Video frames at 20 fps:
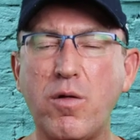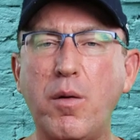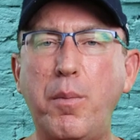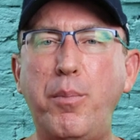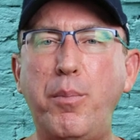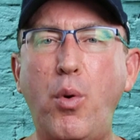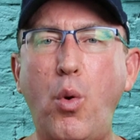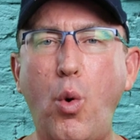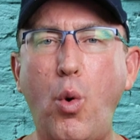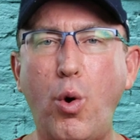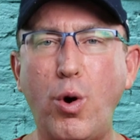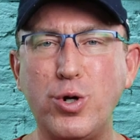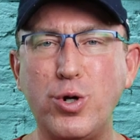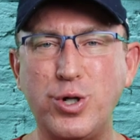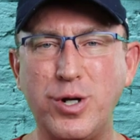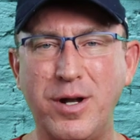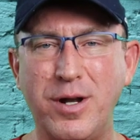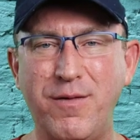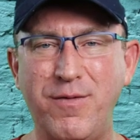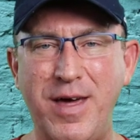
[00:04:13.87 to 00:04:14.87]
is a
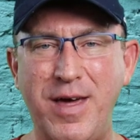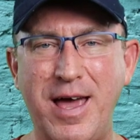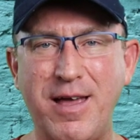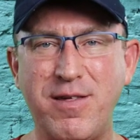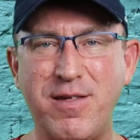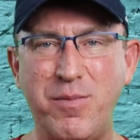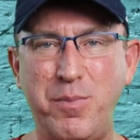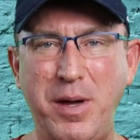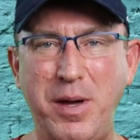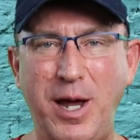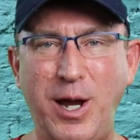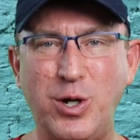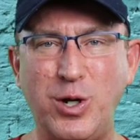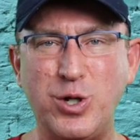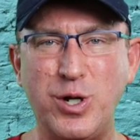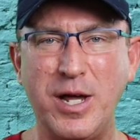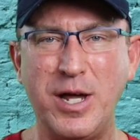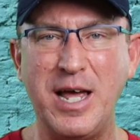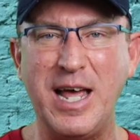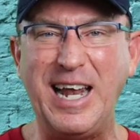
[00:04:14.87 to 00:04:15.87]
portion of that speech